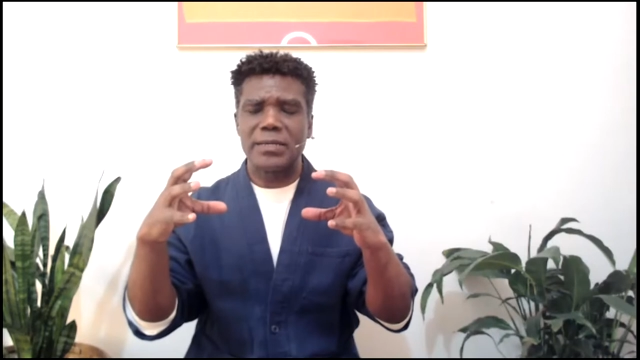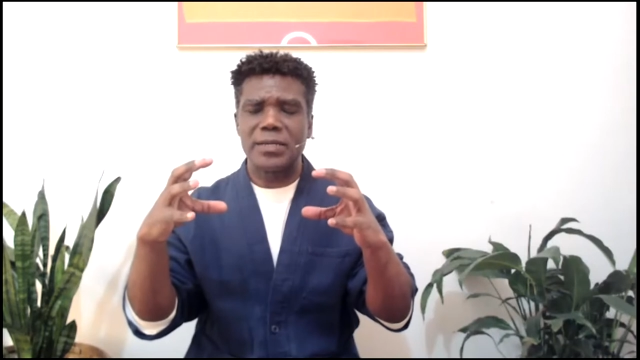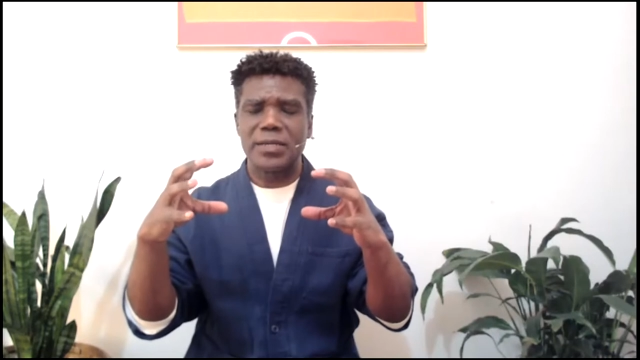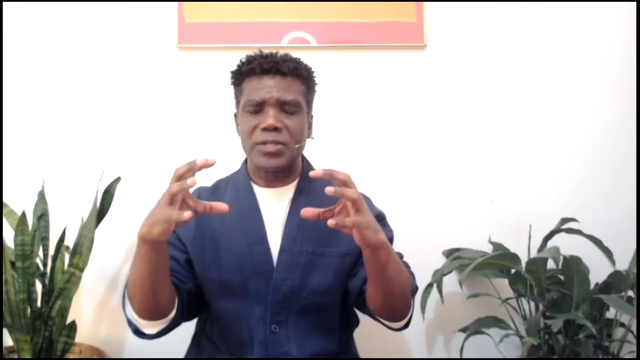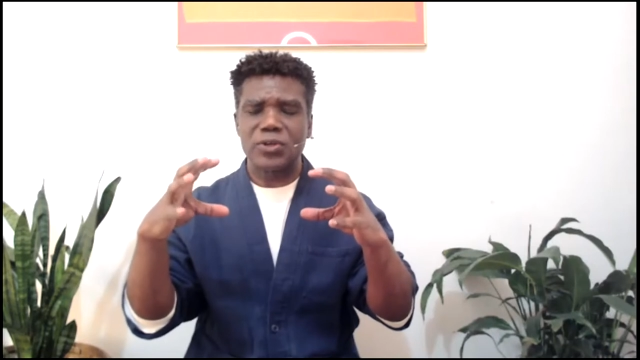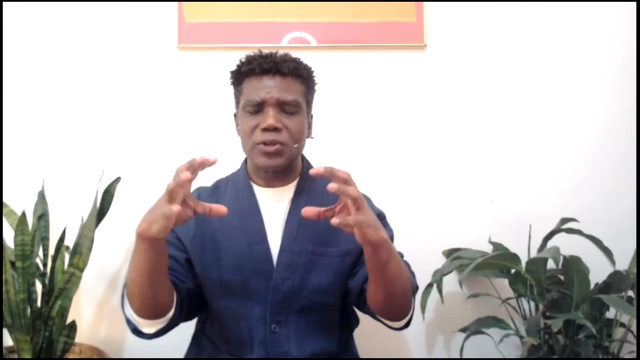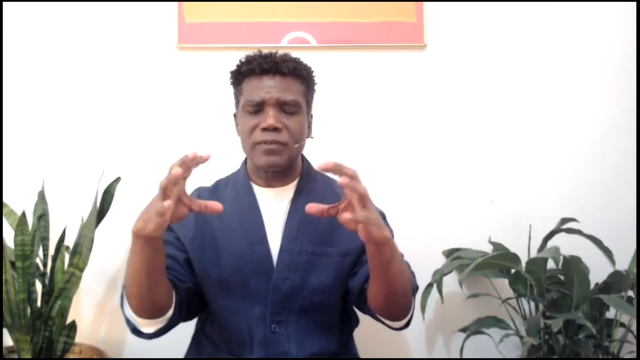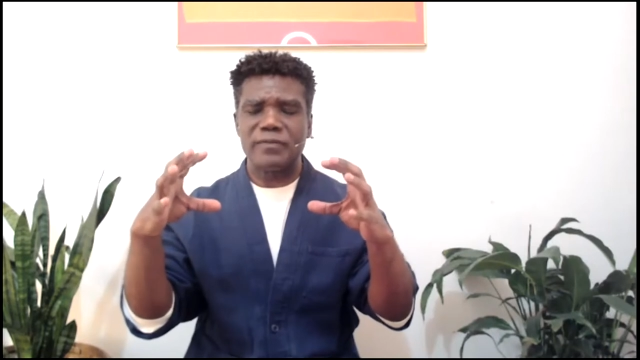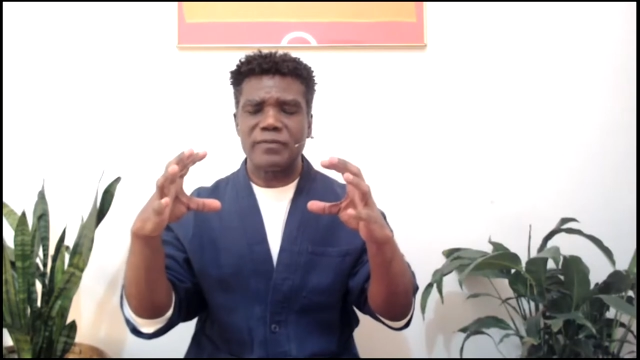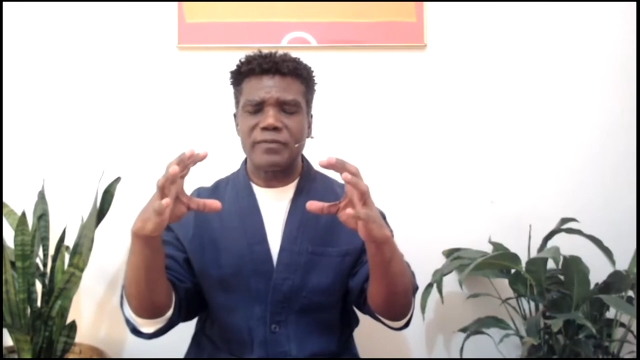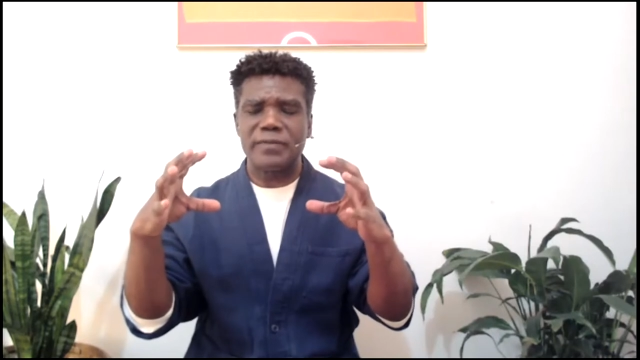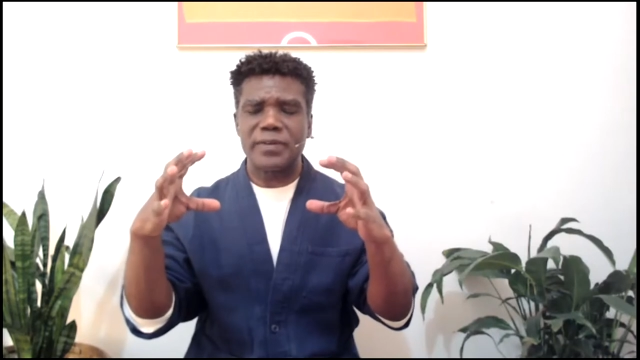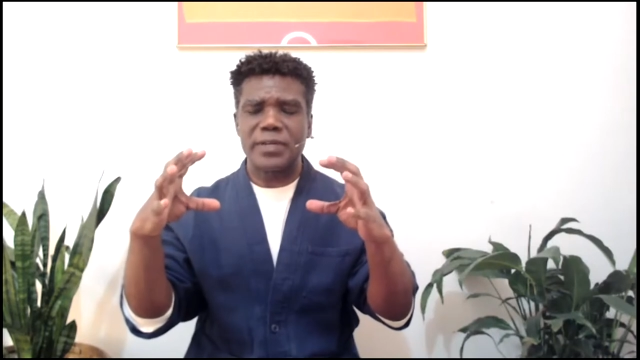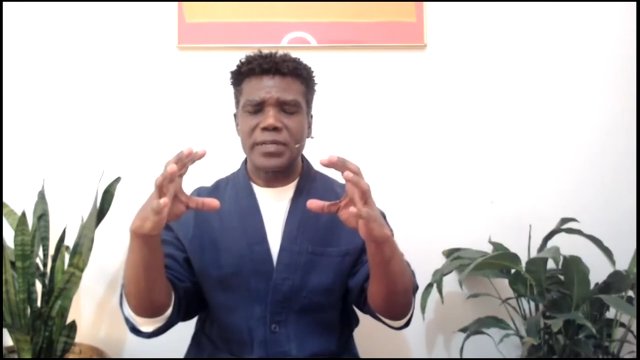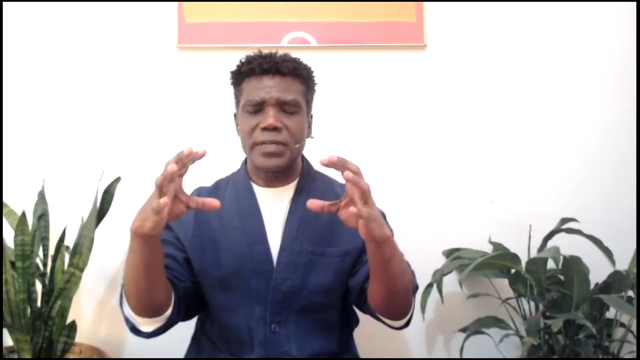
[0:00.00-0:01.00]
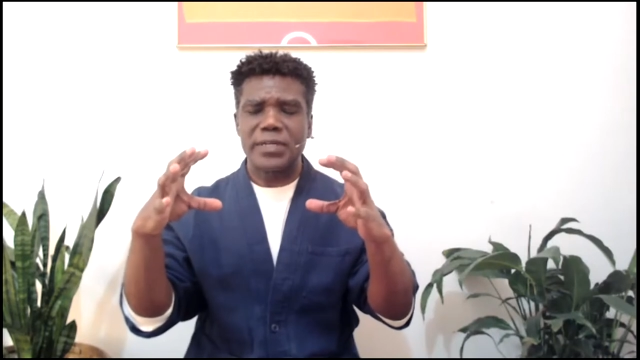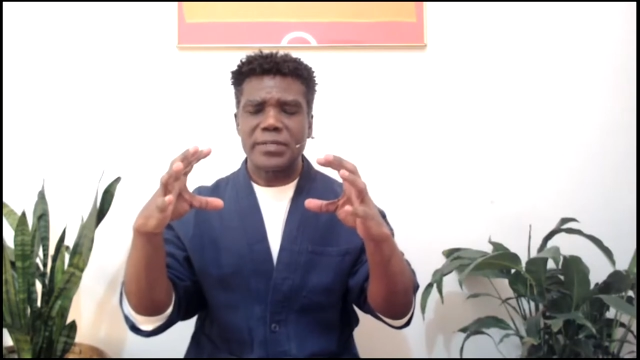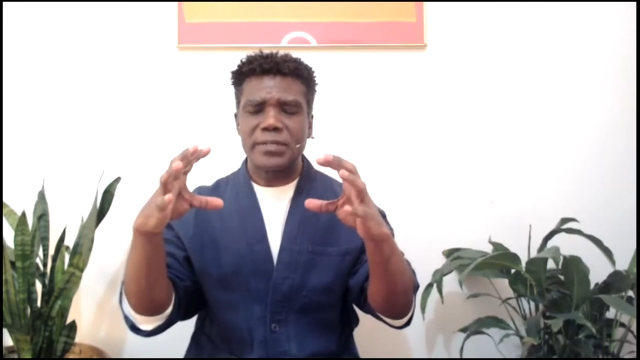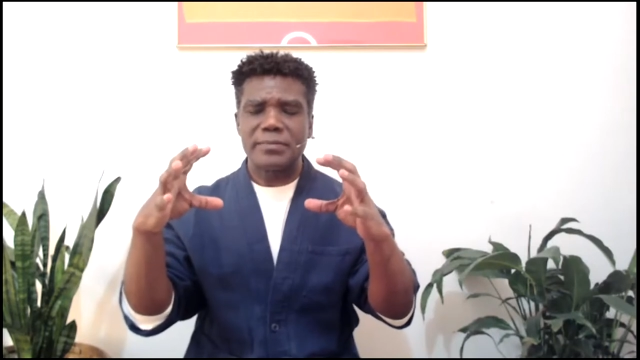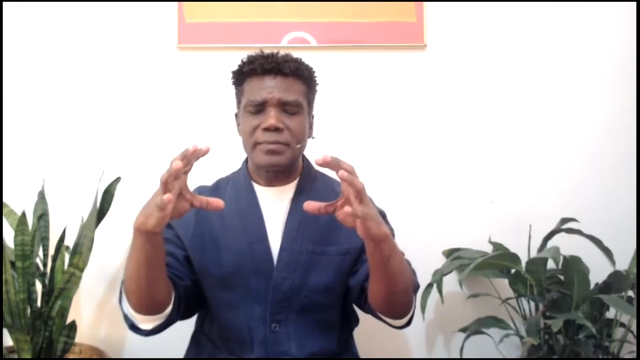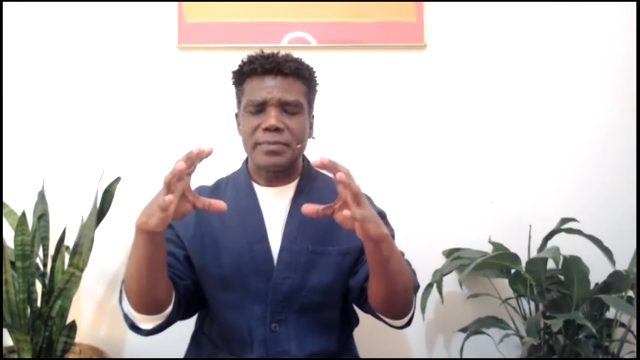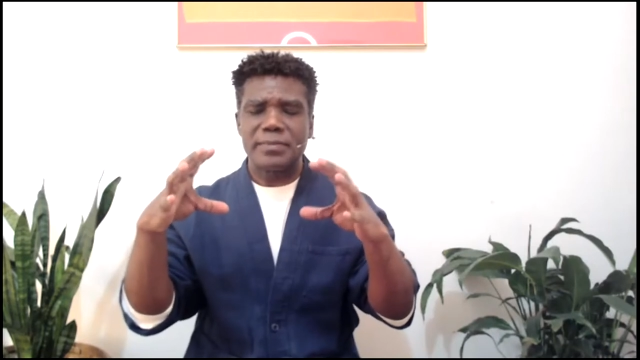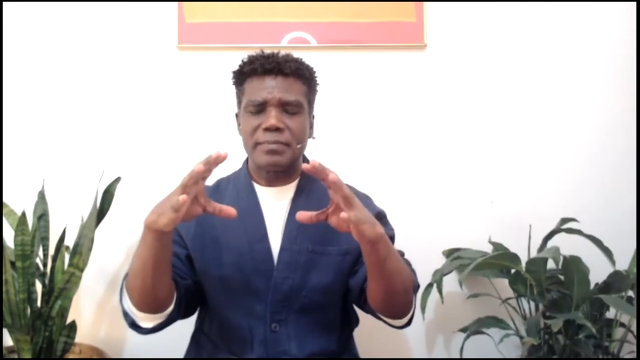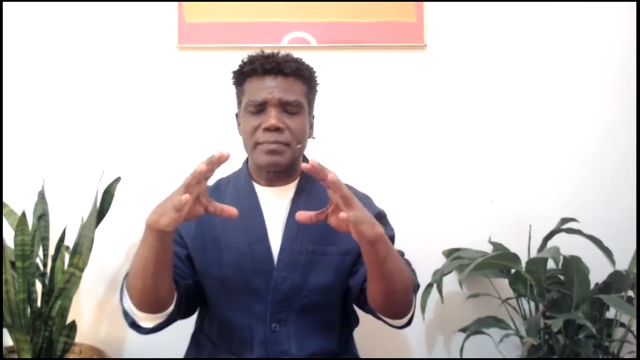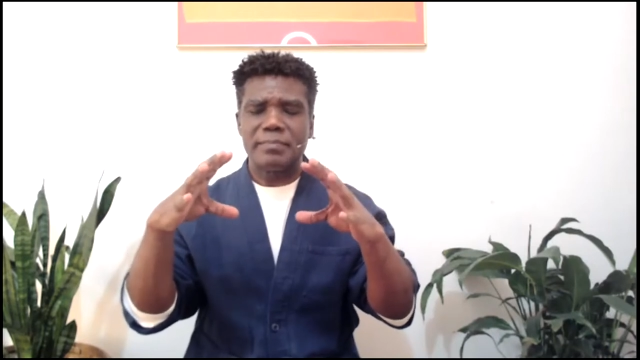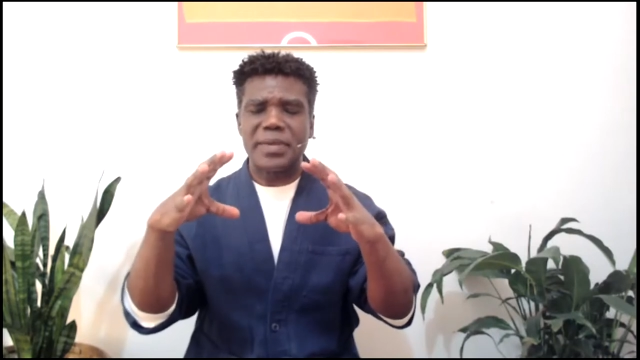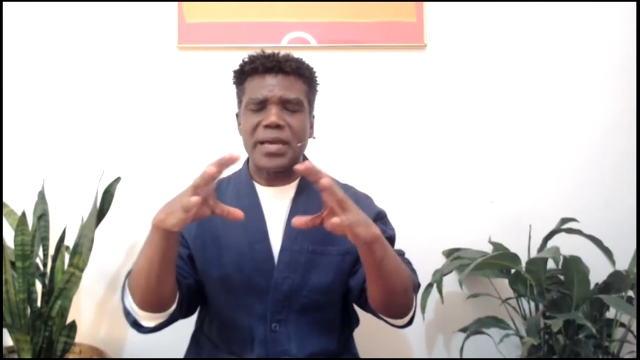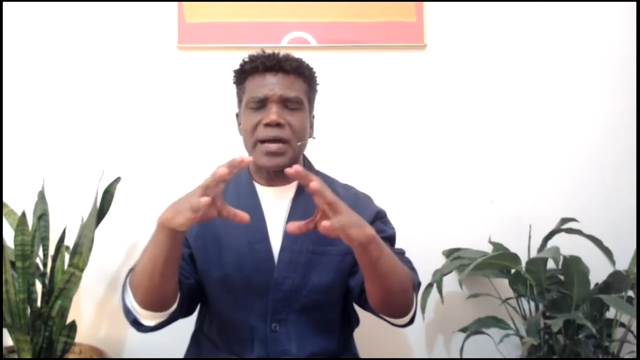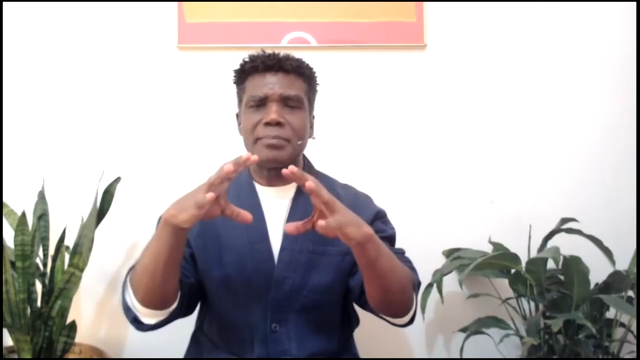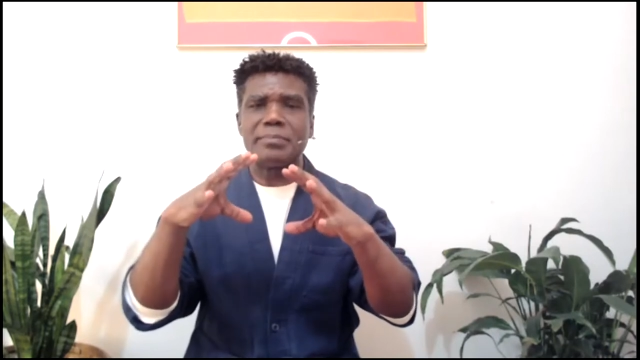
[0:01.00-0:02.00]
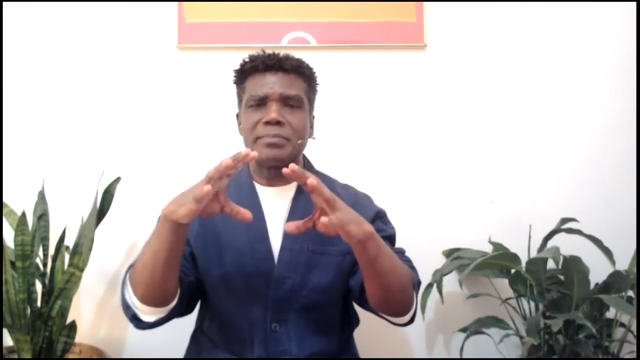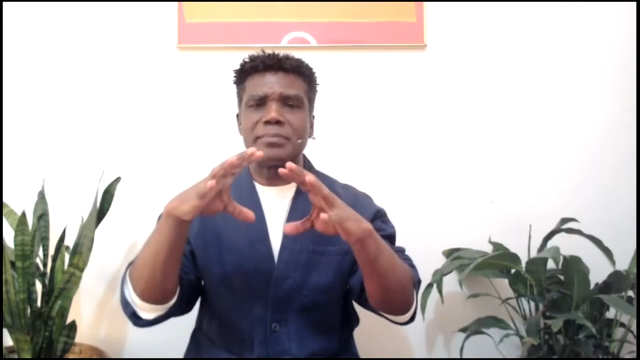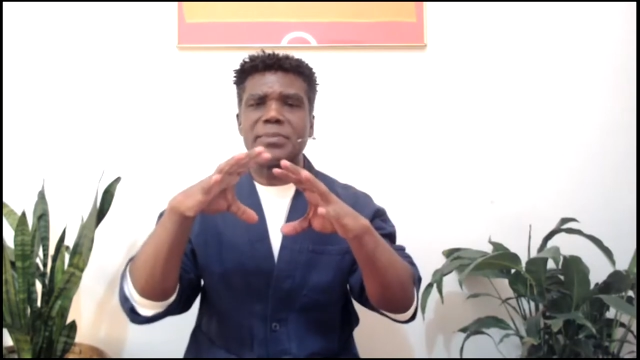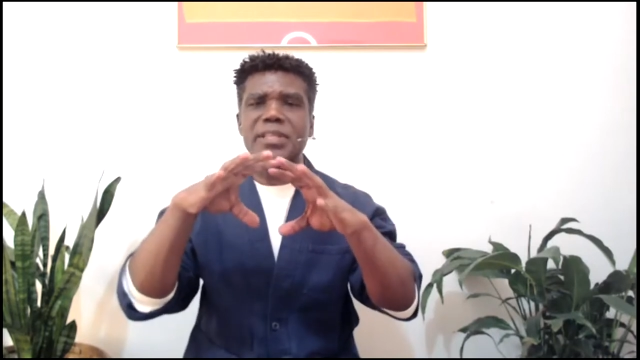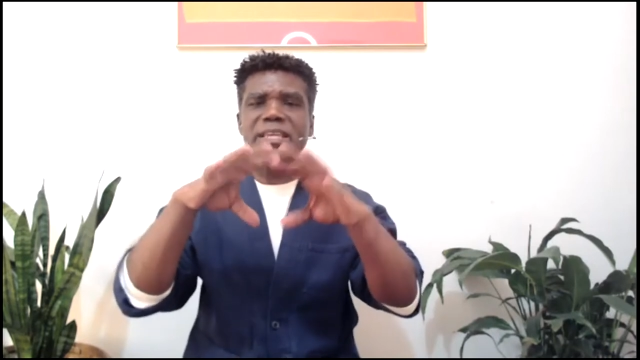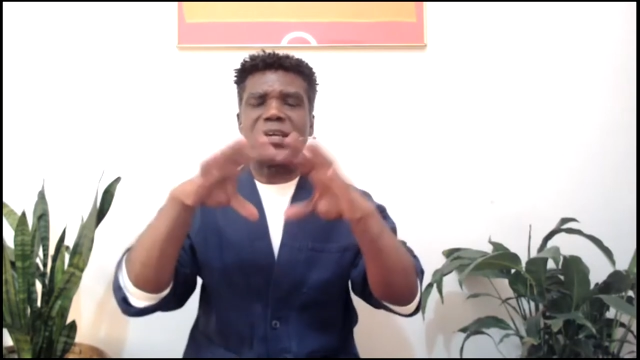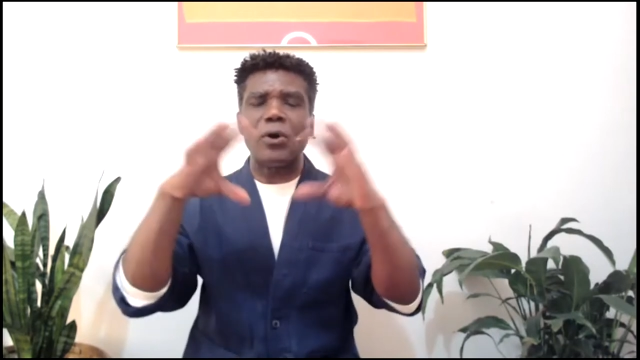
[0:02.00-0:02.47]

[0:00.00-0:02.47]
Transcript: sort of become the